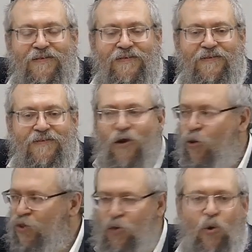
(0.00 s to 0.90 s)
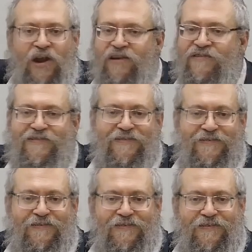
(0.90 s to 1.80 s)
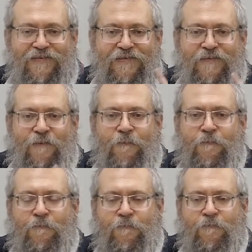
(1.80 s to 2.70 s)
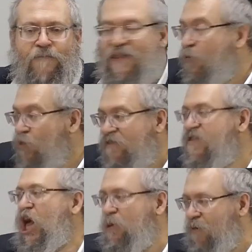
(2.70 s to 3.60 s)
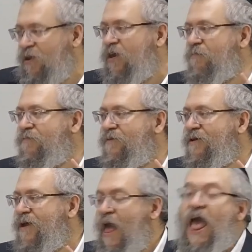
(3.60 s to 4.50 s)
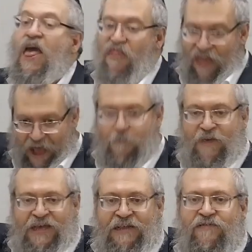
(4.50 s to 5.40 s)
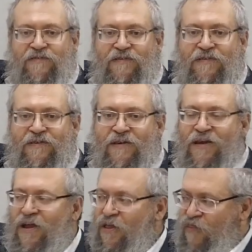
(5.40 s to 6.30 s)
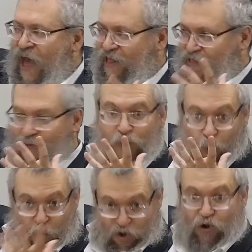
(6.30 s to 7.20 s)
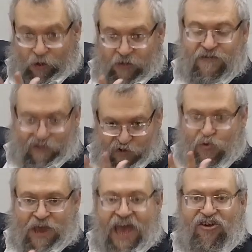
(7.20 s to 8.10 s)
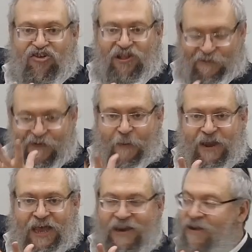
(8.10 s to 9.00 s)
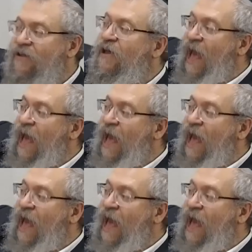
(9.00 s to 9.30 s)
The sages say, Al Tikra Morasha, don't read it Morasha, which means an inheritance. Ela Ma'urasa, but read it betrothed.